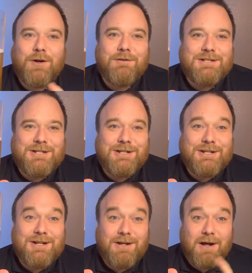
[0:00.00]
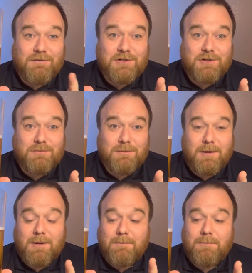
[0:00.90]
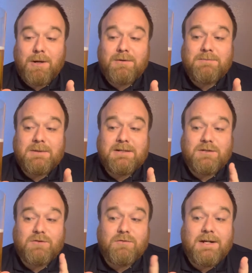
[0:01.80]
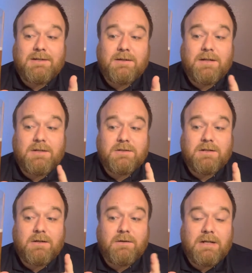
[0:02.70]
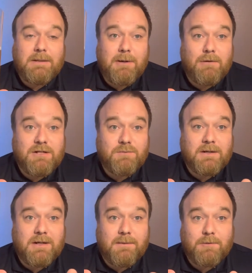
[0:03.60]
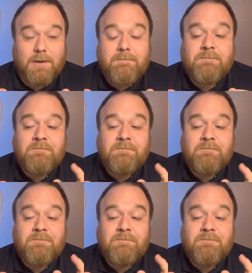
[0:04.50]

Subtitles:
it to the other two Polish beers I tried in the Polish week that I'm doing.